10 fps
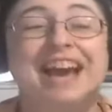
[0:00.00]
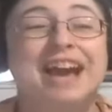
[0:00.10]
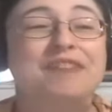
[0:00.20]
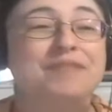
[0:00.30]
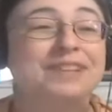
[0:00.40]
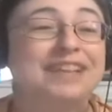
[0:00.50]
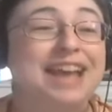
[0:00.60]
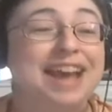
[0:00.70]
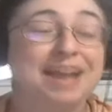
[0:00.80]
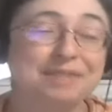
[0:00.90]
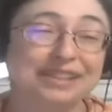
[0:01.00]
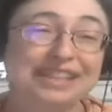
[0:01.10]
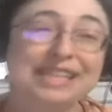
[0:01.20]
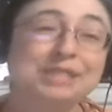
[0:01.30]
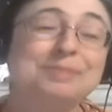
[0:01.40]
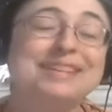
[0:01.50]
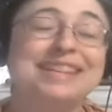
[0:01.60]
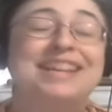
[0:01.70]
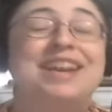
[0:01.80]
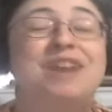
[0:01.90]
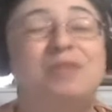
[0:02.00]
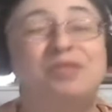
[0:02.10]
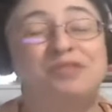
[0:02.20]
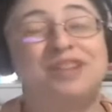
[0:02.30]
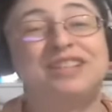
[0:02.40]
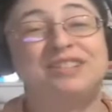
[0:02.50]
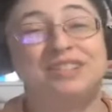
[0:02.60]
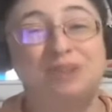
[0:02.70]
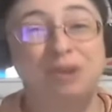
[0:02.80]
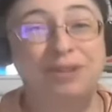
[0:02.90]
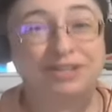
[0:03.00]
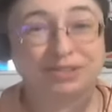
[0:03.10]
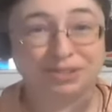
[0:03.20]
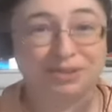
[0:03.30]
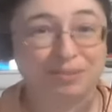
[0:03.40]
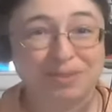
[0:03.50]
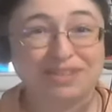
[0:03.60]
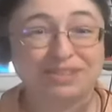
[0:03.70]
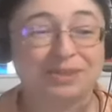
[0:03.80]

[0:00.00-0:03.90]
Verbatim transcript: I've I've at least been getting out with friends and going to sewing meets.